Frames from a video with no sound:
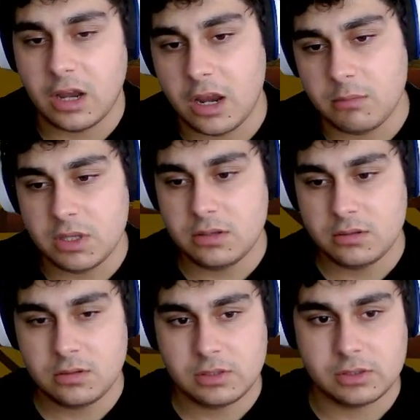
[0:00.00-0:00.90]
enemy.
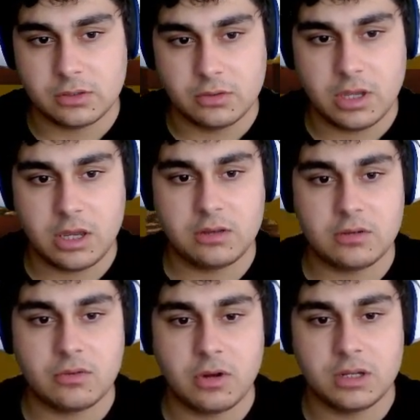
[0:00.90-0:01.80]
So either
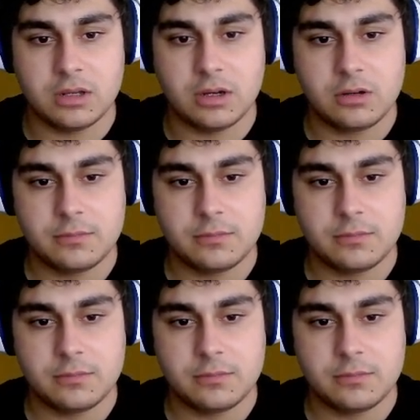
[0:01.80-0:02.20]
right there.